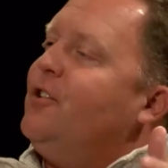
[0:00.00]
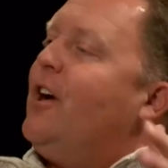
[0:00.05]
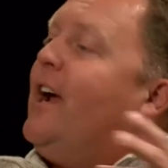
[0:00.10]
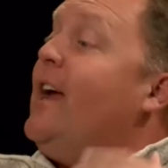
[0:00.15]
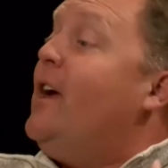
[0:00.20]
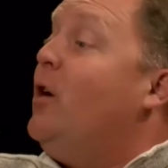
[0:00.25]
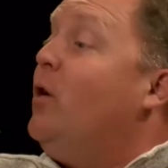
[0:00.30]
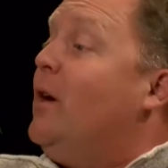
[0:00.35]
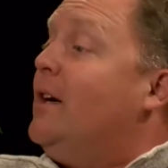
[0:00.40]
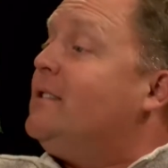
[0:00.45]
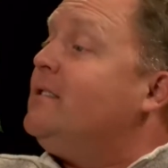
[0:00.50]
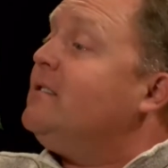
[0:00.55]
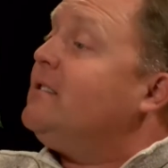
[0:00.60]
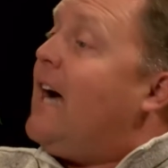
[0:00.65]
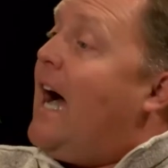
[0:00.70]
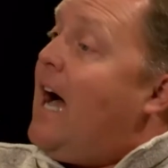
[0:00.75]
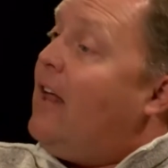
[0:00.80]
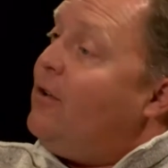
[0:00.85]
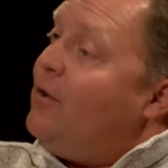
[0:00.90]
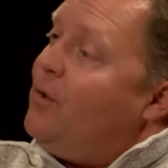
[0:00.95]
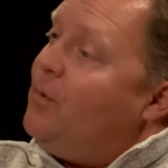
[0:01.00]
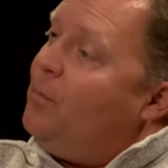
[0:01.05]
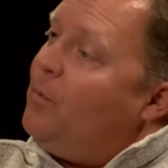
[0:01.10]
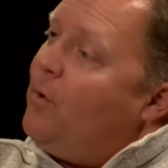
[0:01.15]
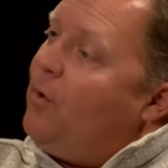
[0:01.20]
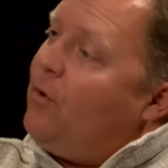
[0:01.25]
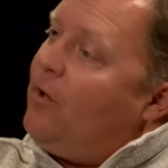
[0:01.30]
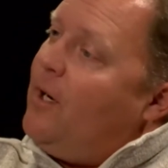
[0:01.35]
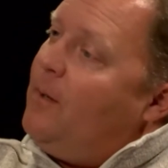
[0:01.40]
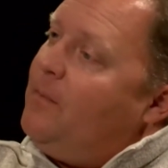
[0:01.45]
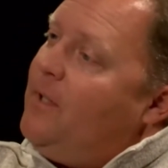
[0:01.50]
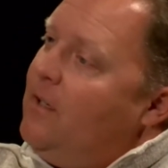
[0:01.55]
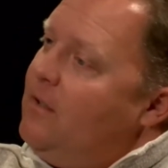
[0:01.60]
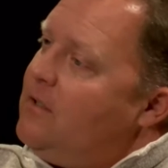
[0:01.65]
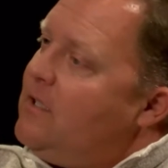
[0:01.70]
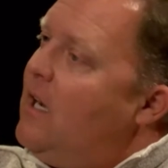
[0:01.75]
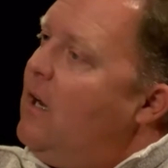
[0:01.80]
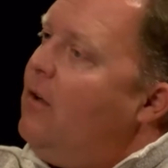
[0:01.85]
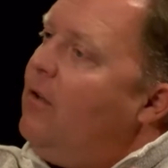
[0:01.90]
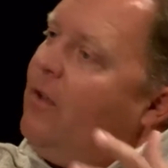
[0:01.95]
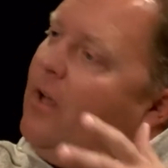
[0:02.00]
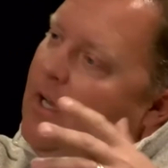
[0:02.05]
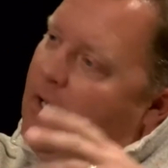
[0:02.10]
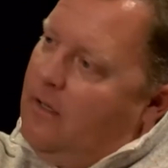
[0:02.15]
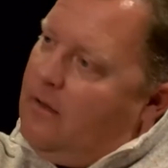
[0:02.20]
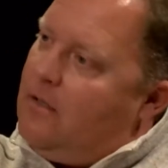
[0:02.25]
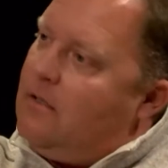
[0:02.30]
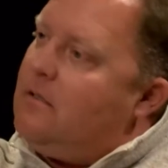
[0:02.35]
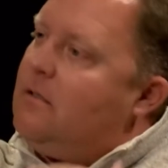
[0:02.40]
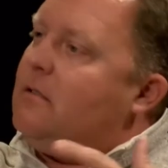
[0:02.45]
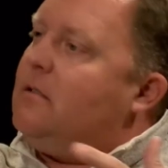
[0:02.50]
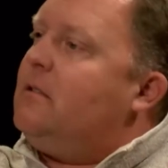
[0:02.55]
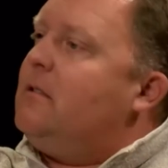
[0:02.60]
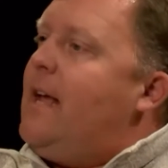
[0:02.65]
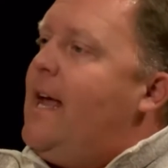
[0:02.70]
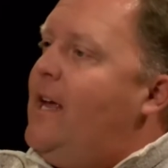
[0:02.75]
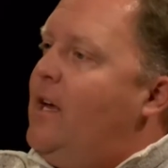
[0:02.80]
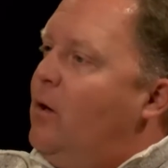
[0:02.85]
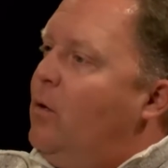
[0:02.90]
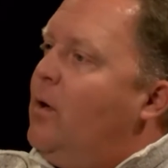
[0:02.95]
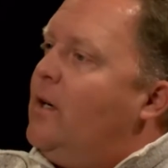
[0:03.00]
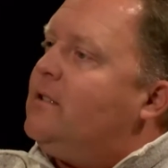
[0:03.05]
AOS Scholars Program. Tell us how the AOS